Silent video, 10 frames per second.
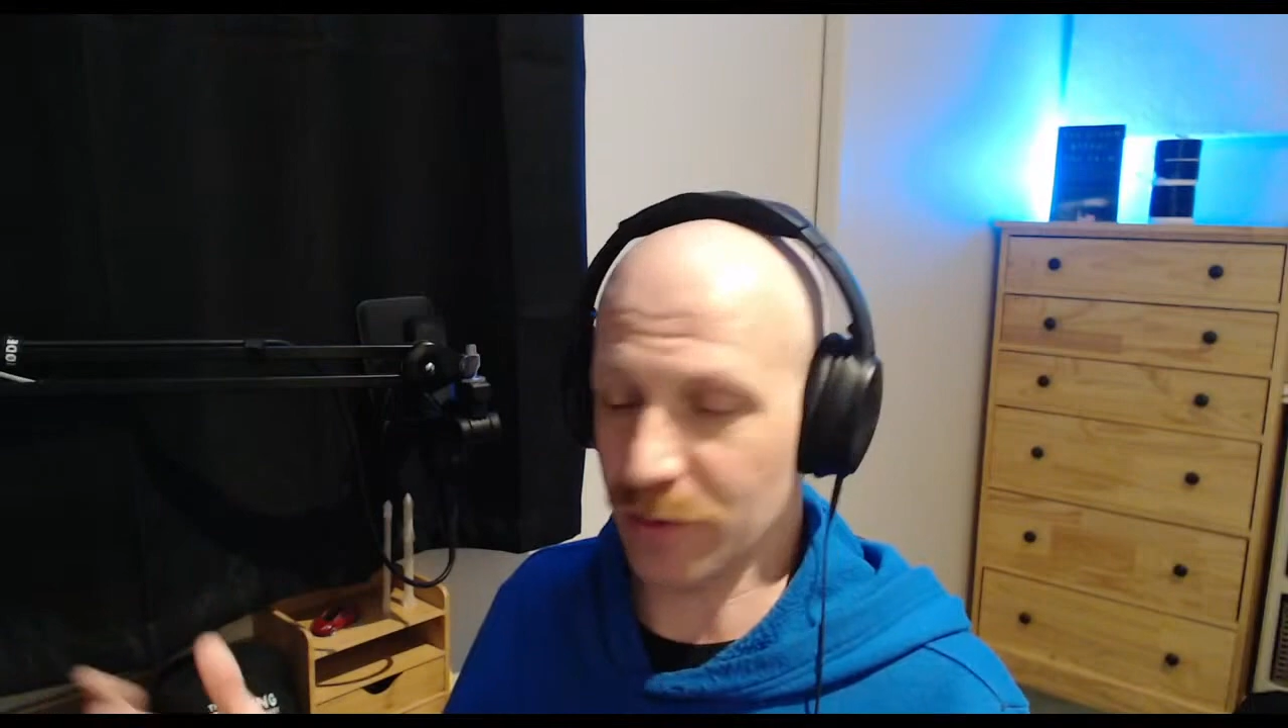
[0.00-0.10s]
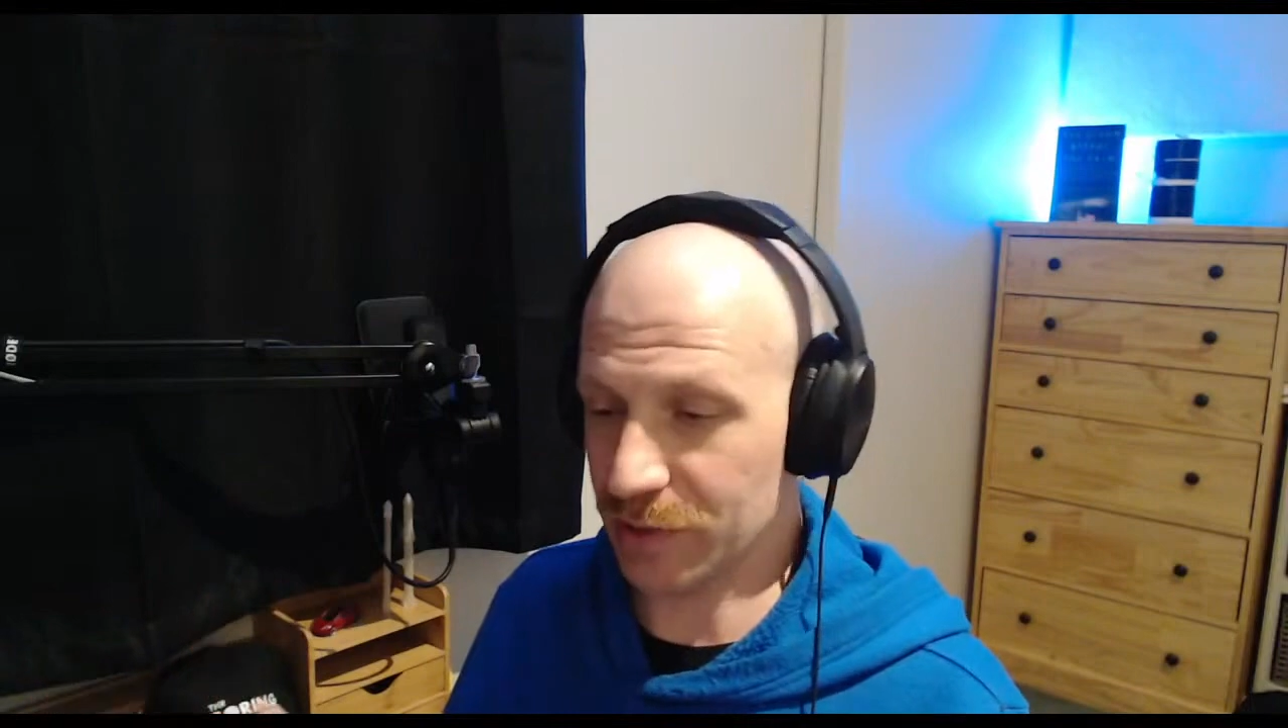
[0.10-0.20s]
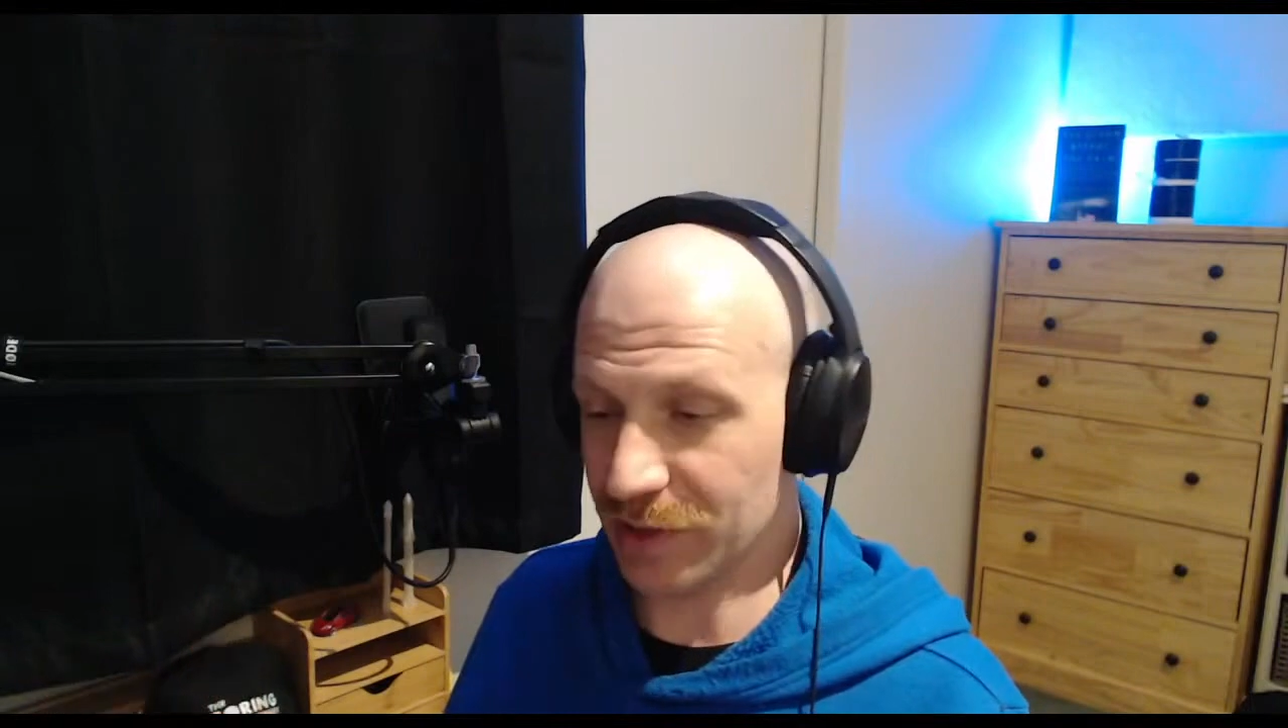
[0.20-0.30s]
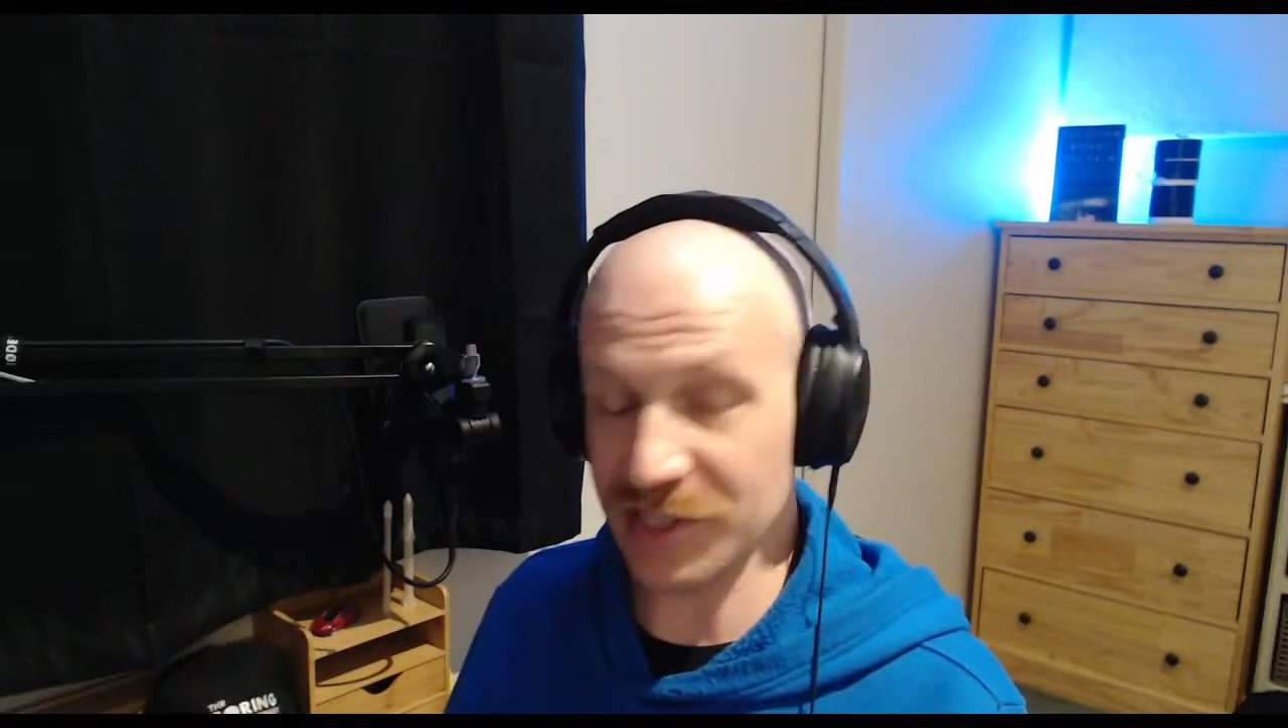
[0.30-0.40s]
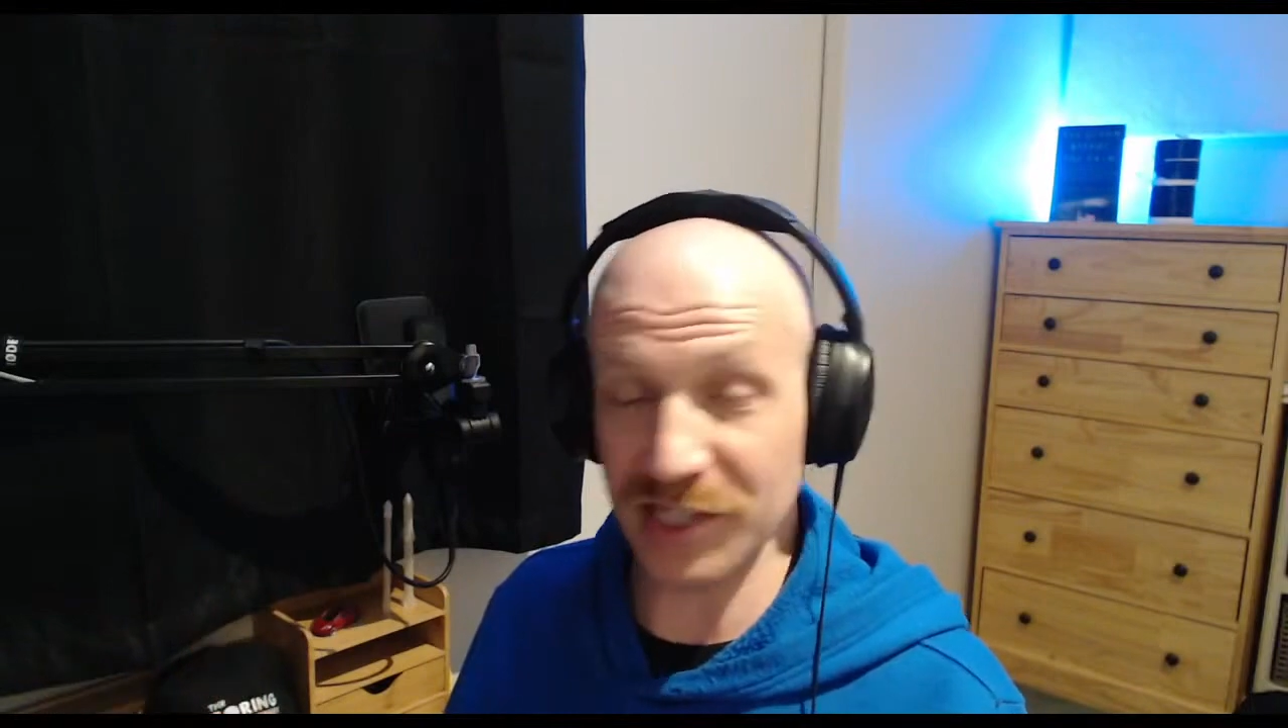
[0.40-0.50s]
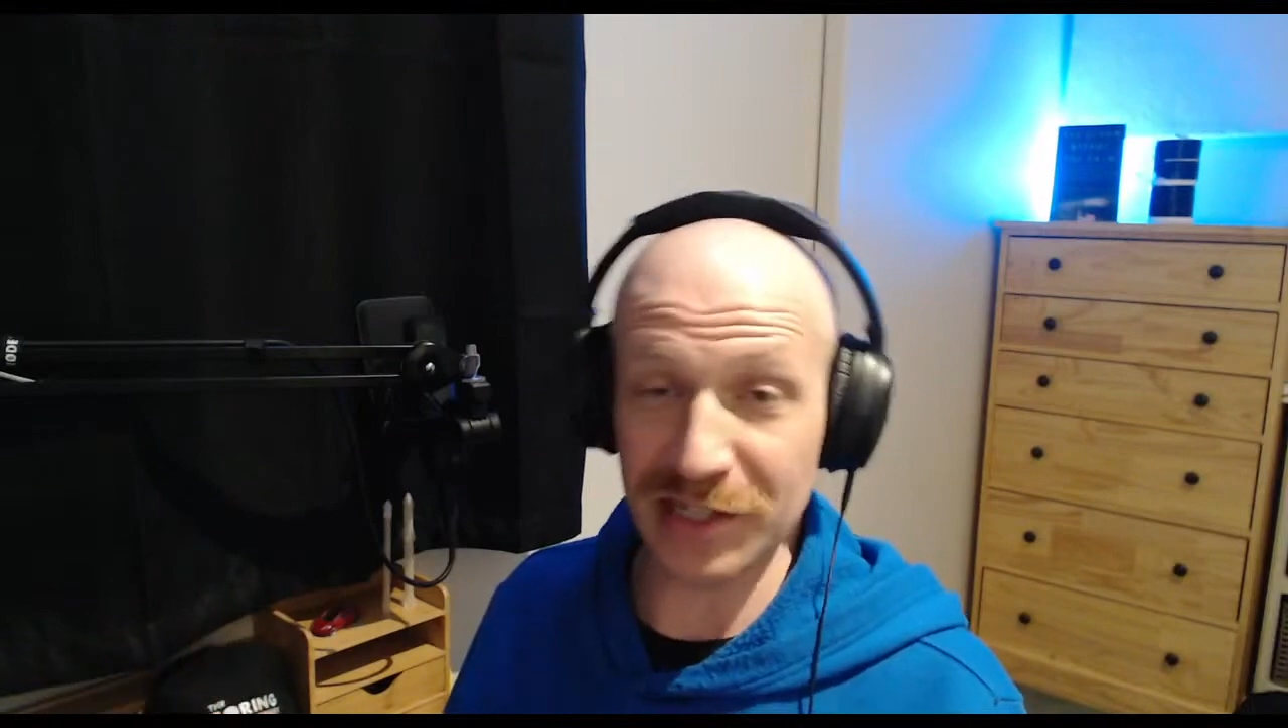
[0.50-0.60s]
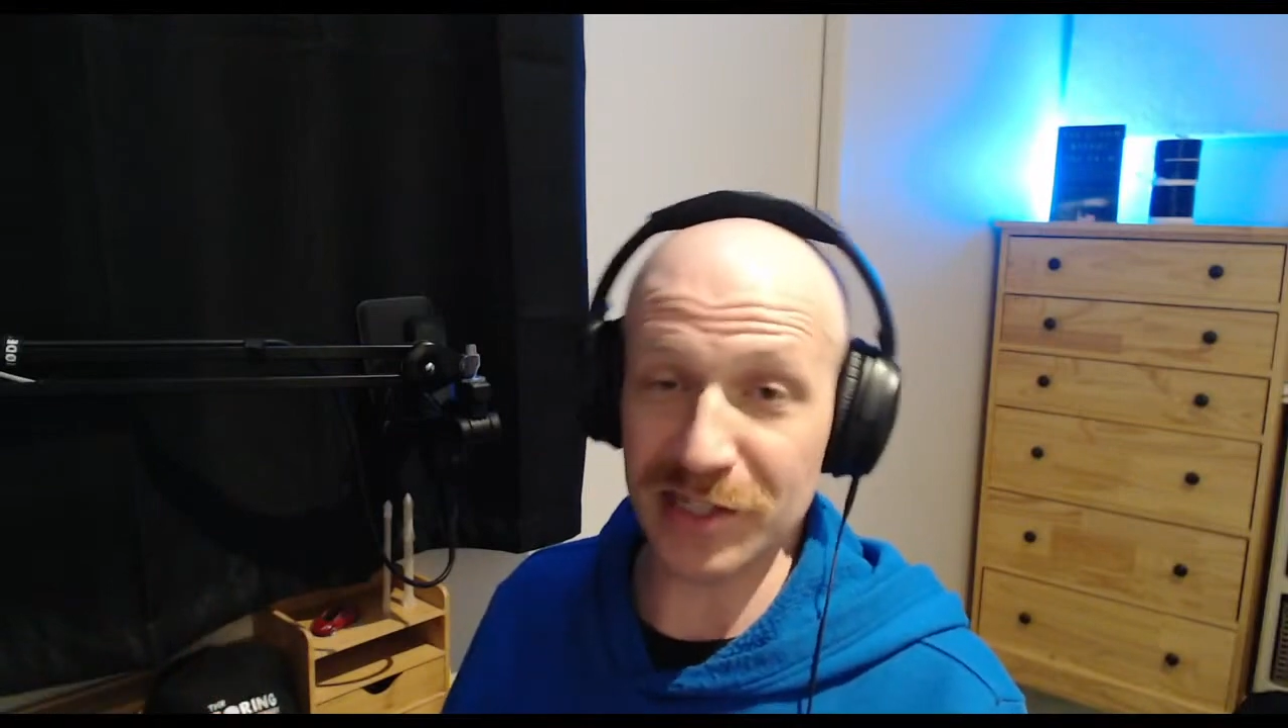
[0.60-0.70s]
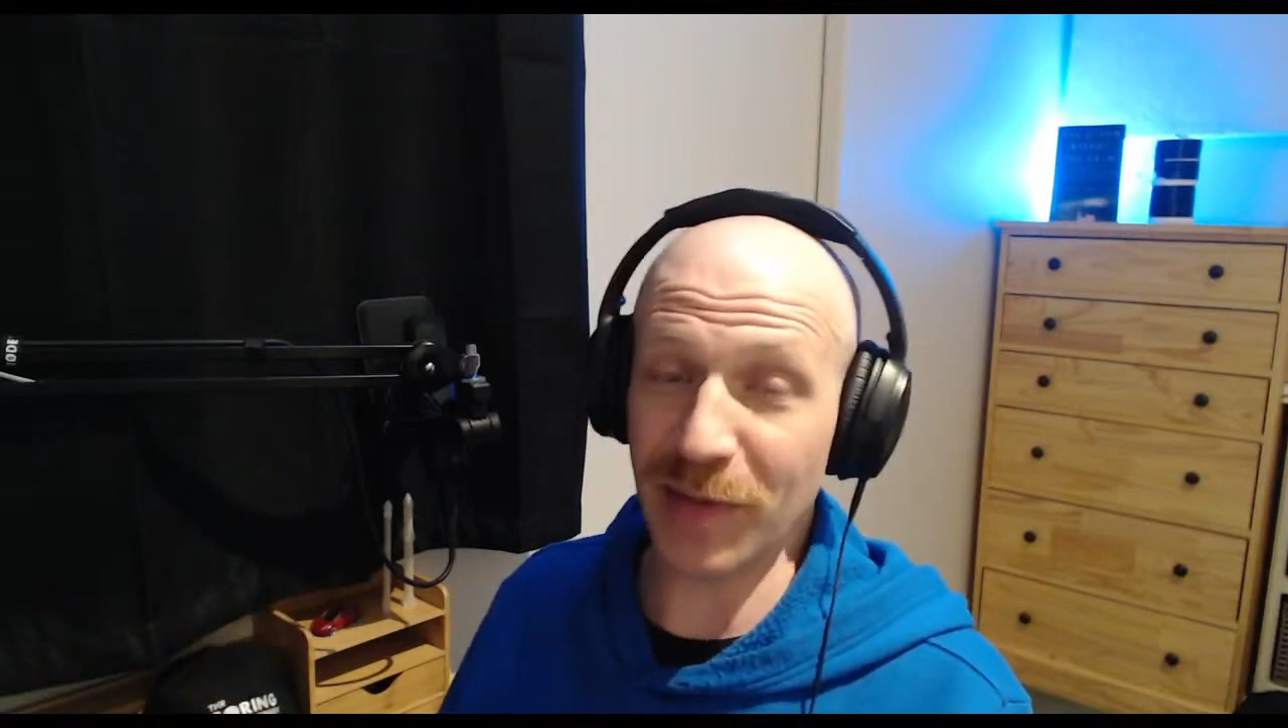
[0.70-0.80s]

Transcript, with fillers: releasing this